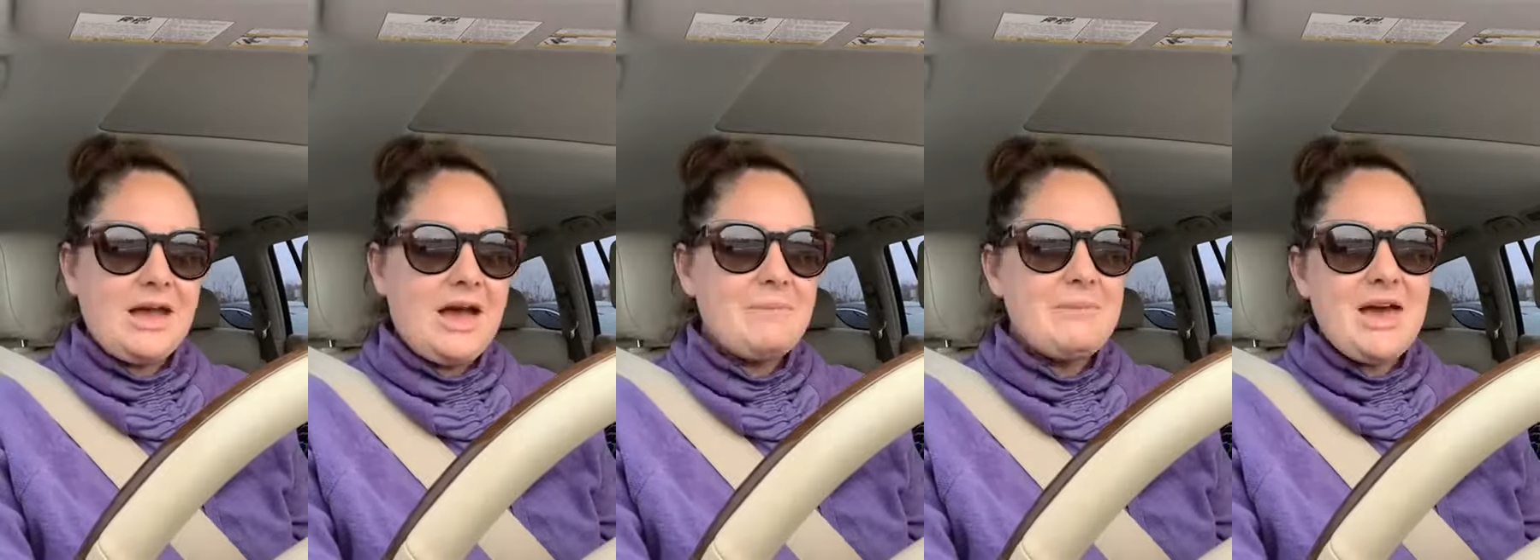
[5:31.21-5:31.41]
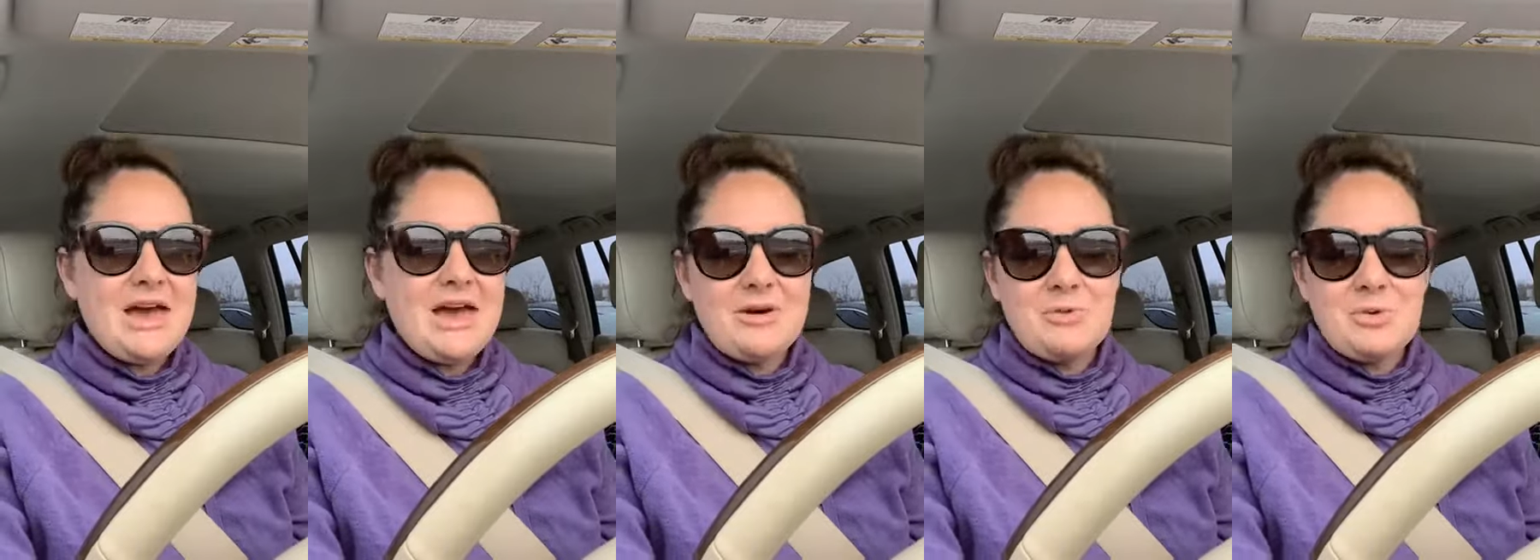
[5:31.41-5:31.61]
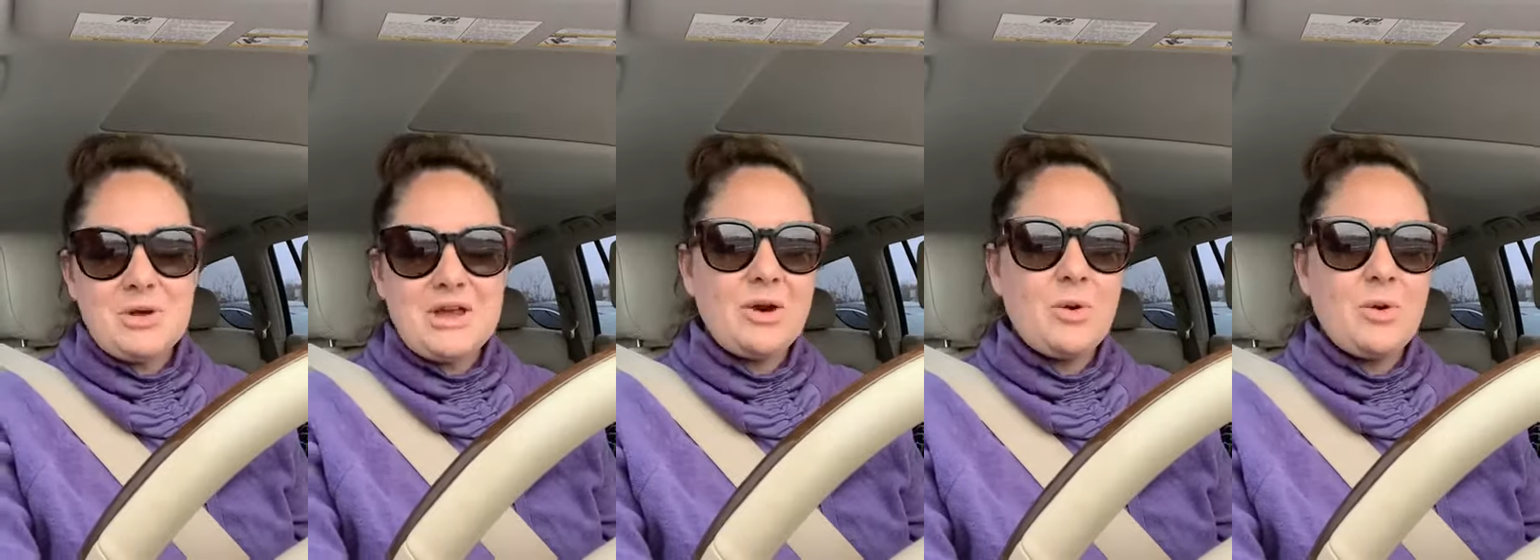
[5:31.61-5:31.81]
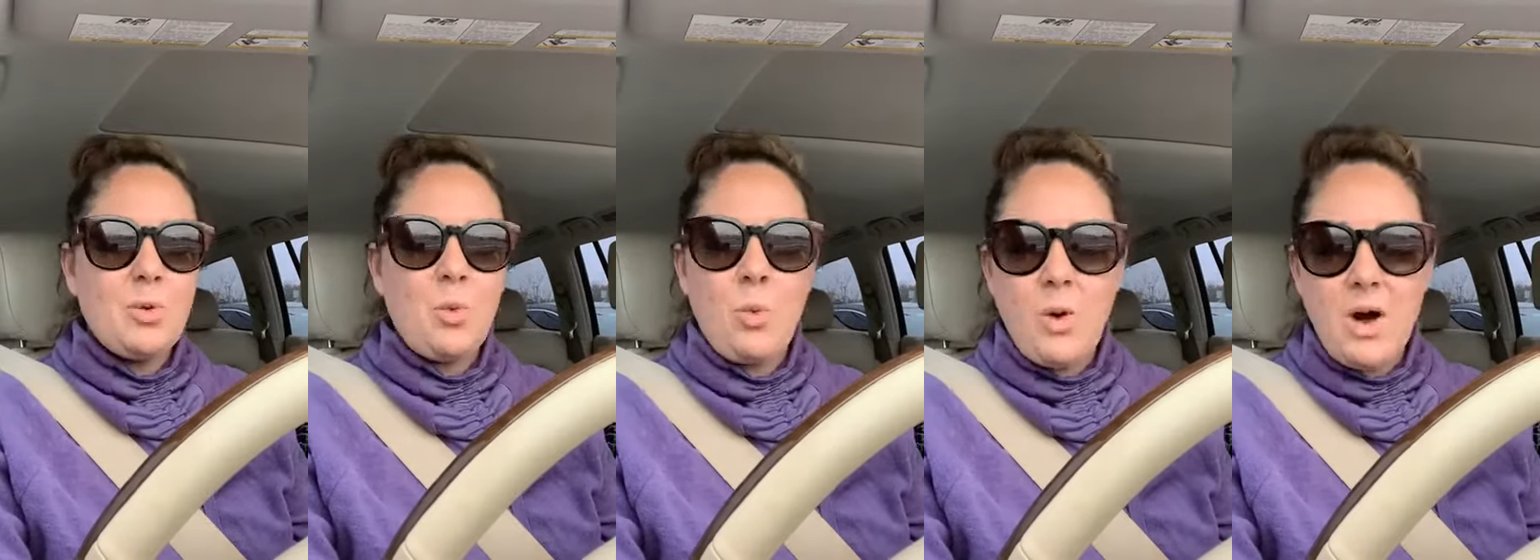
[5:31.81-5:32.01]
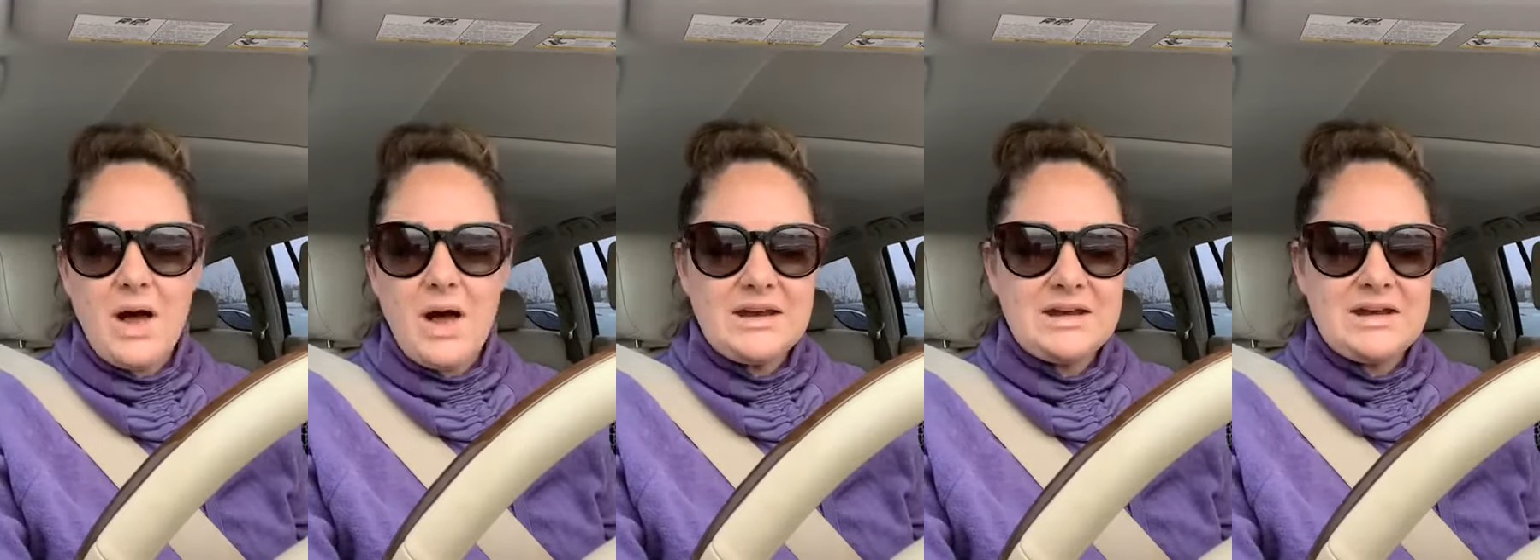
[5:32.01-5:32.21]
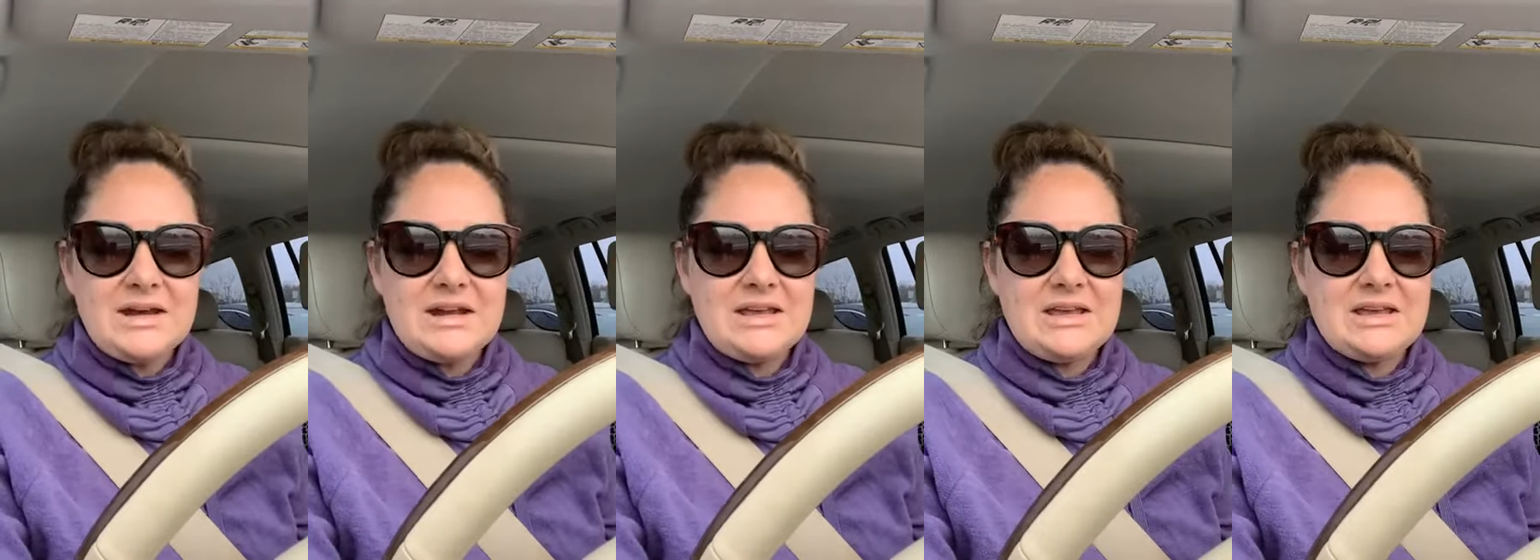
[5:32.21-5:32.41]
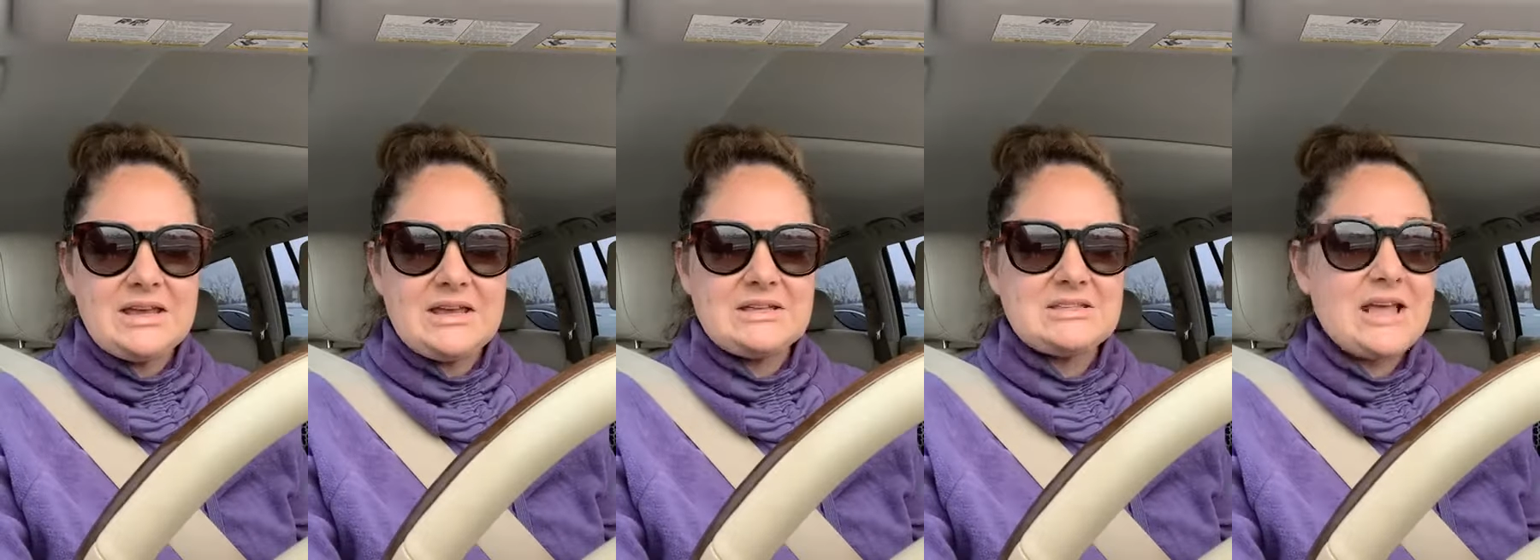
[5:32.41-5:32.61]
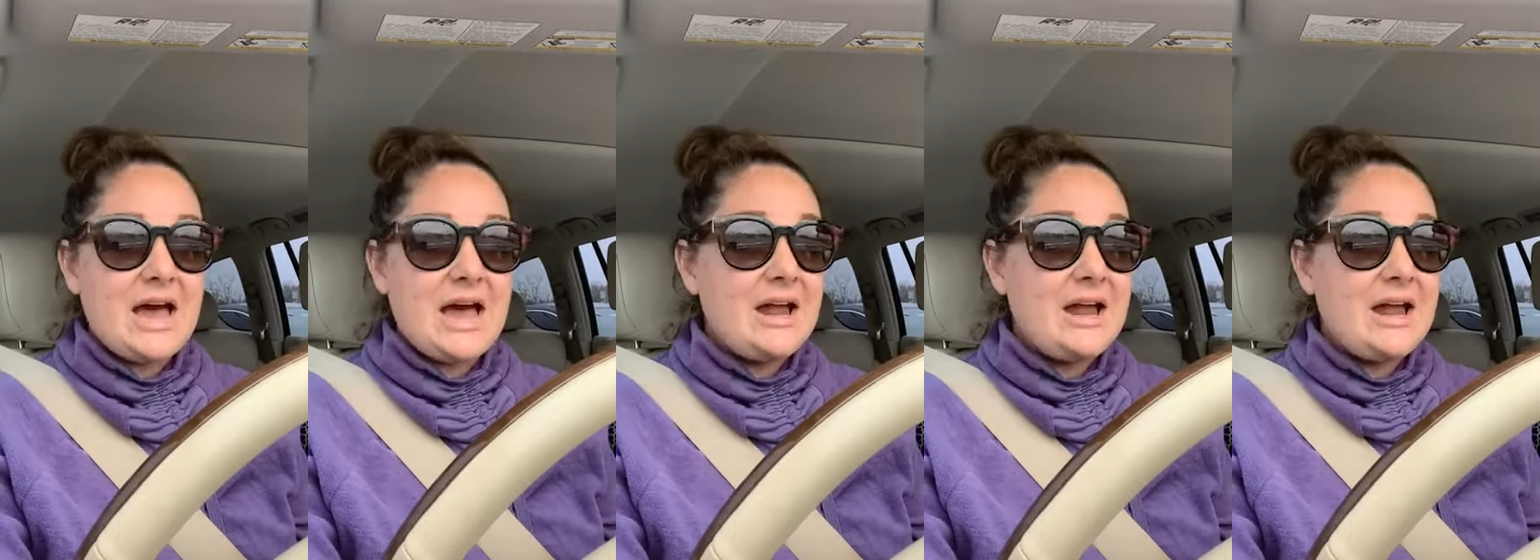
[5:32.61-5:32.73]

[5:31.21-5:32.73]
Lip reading: I mean, I don't care what it is.